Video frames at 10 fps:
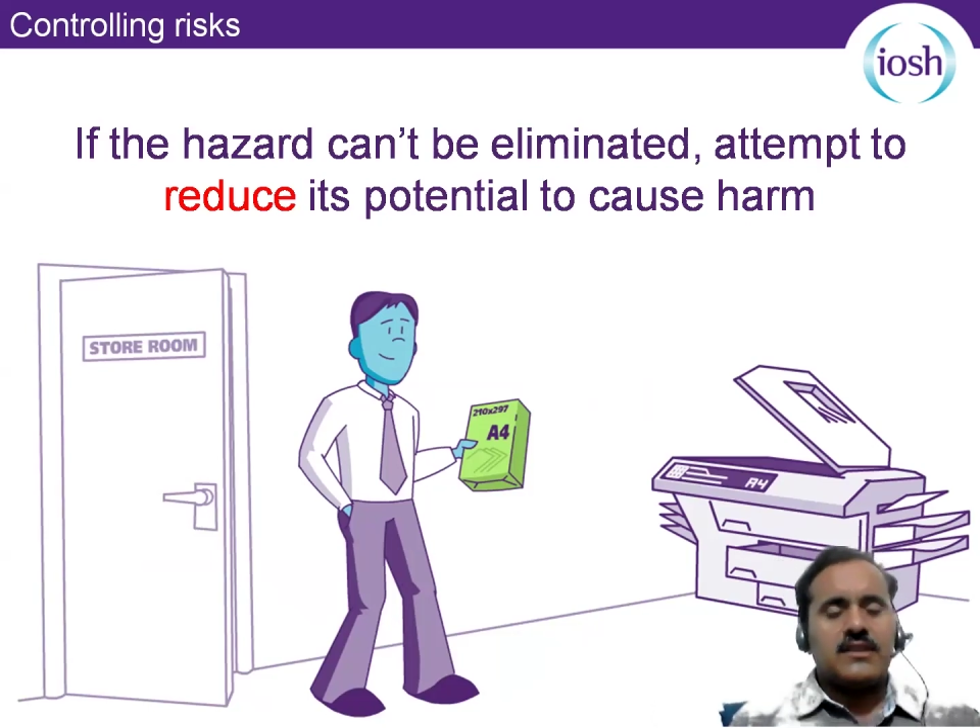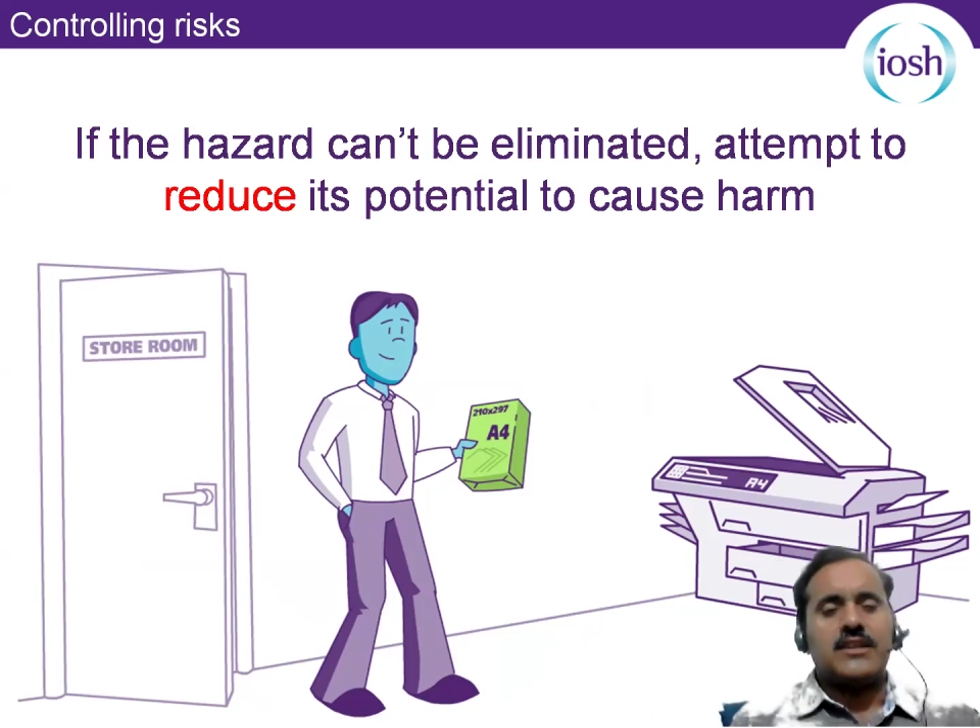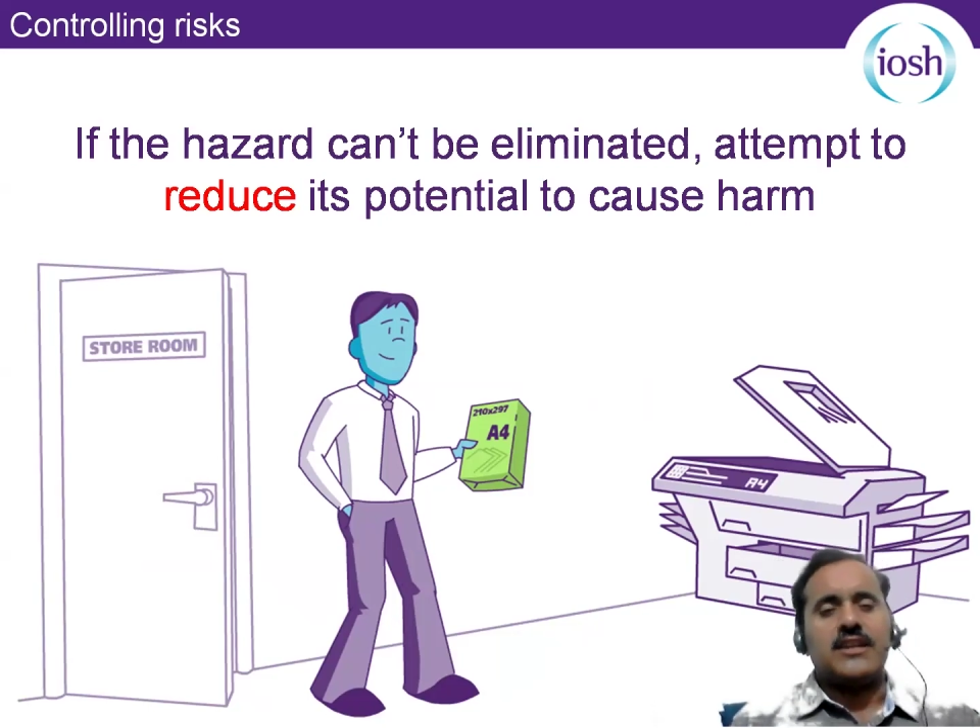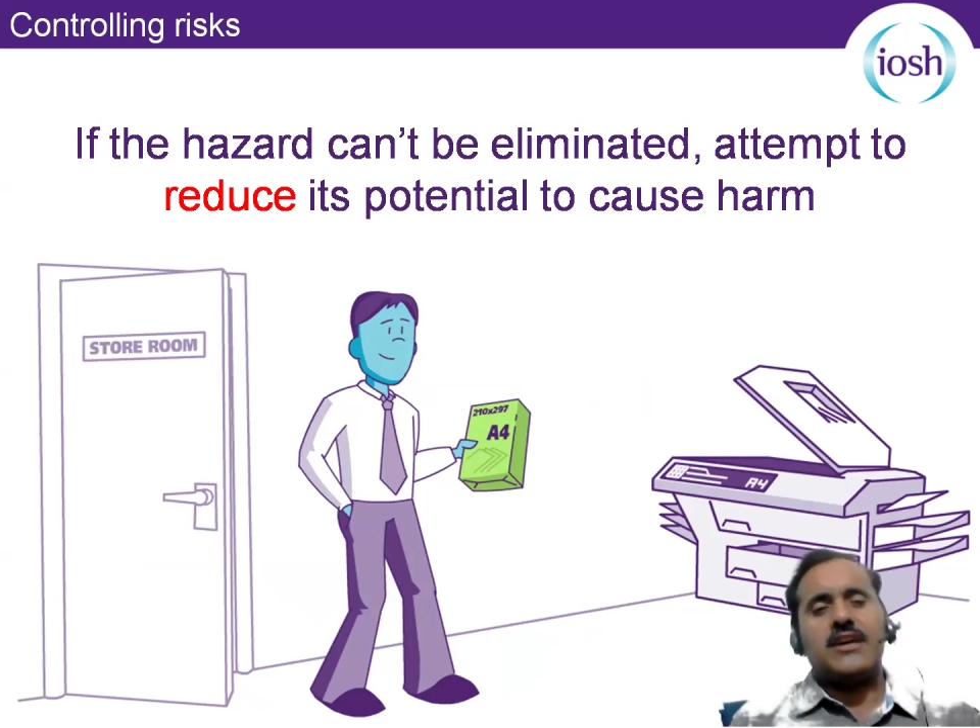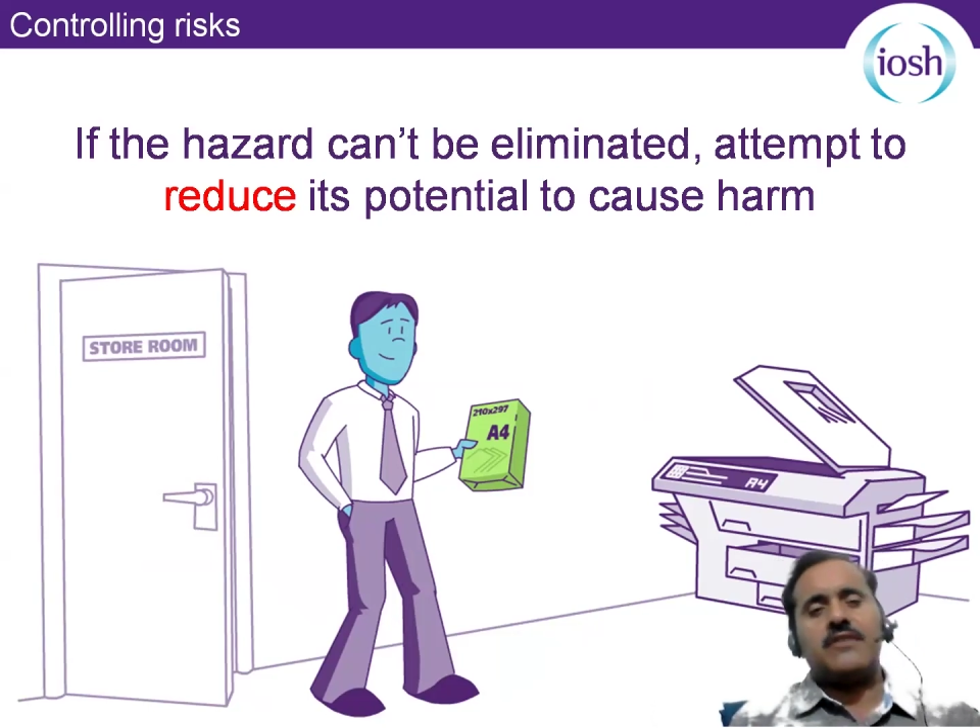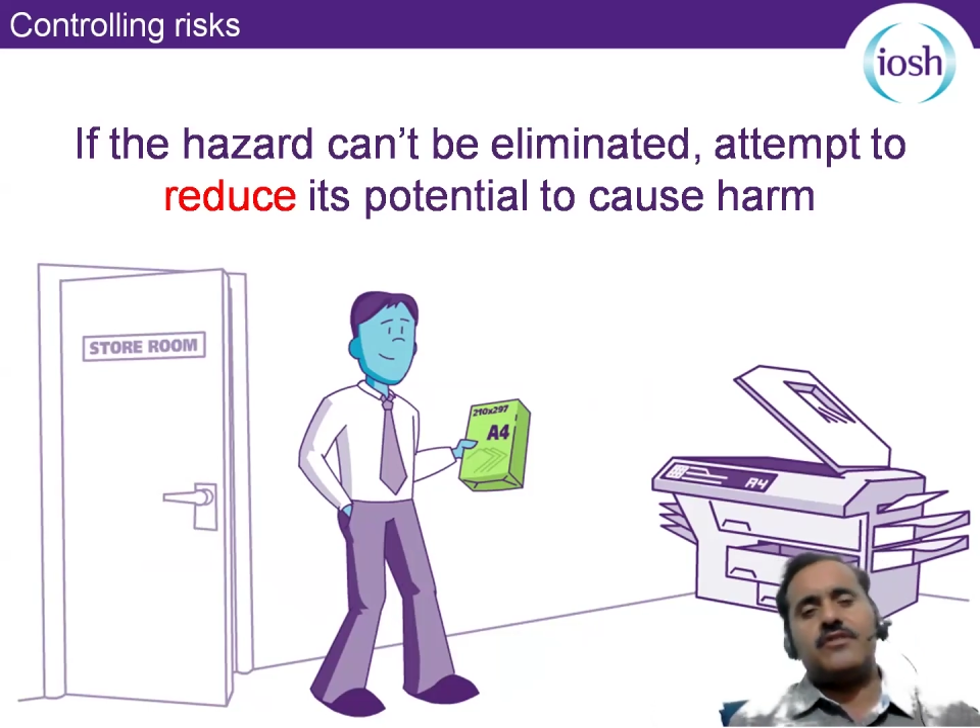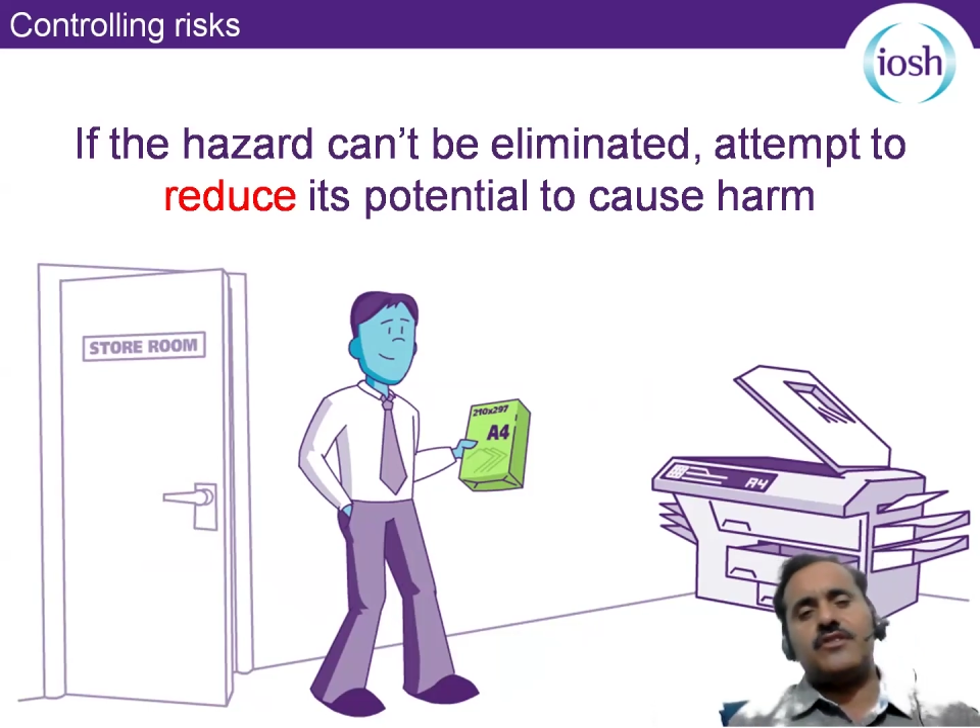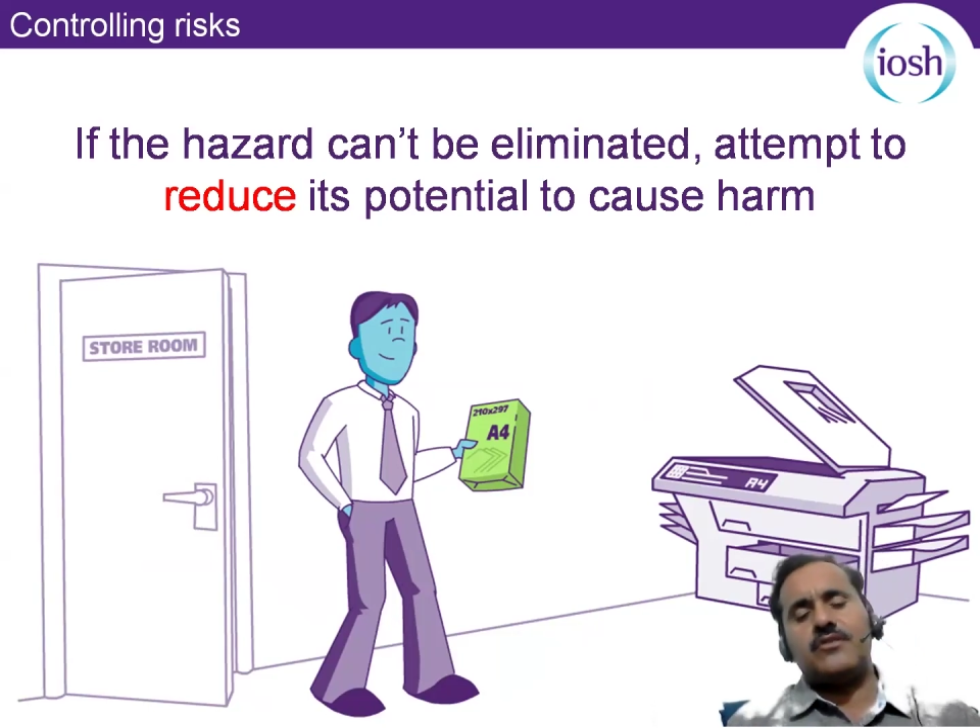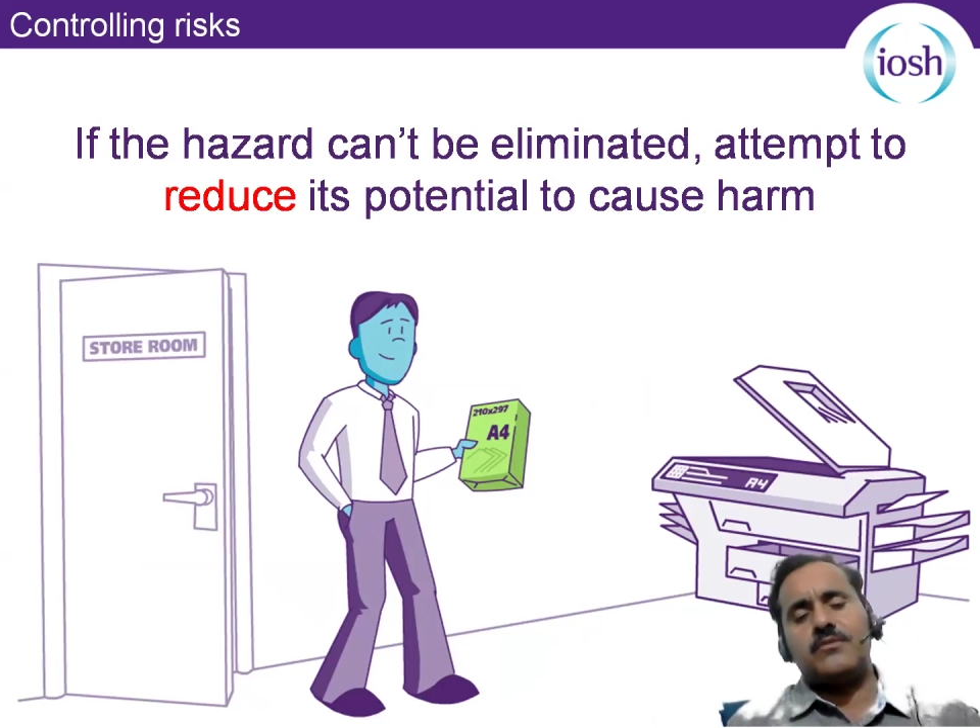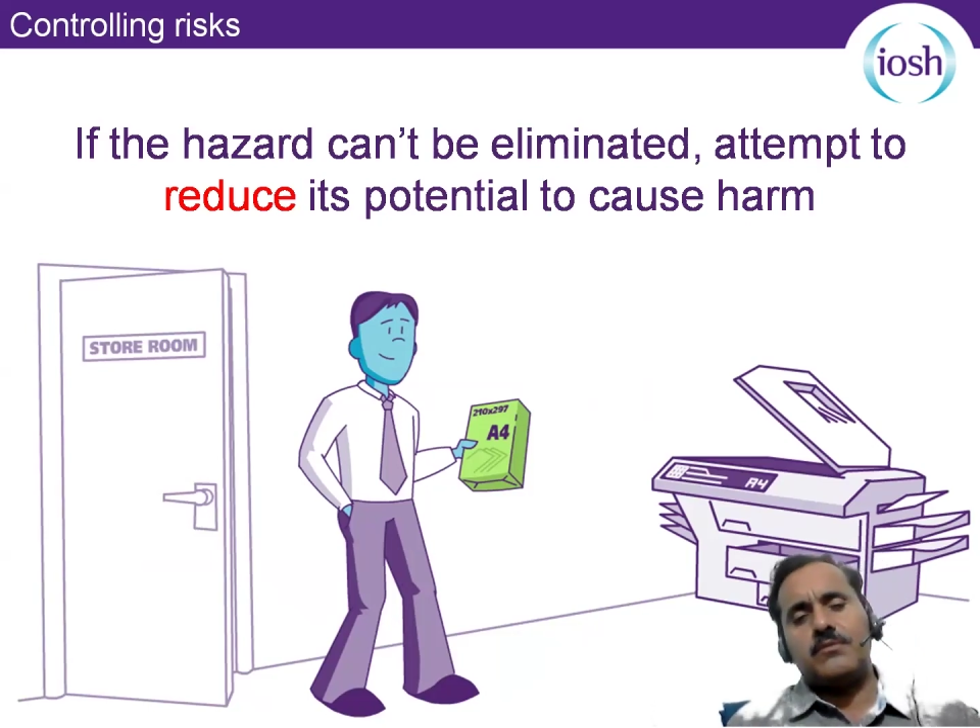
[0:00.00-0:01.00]
Then effort
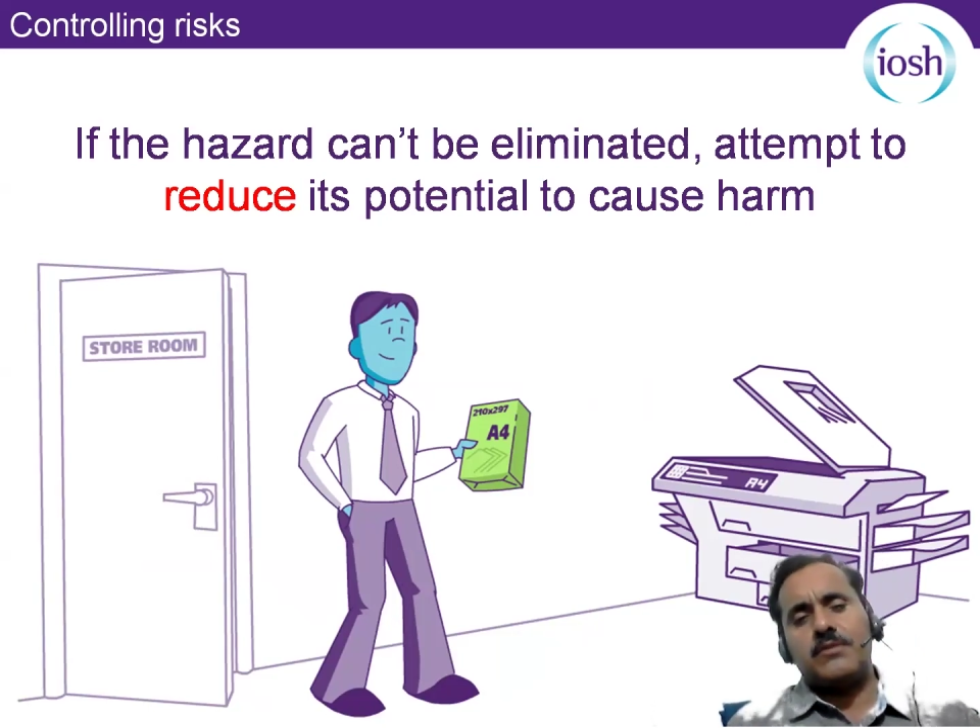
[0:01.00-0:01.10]
should be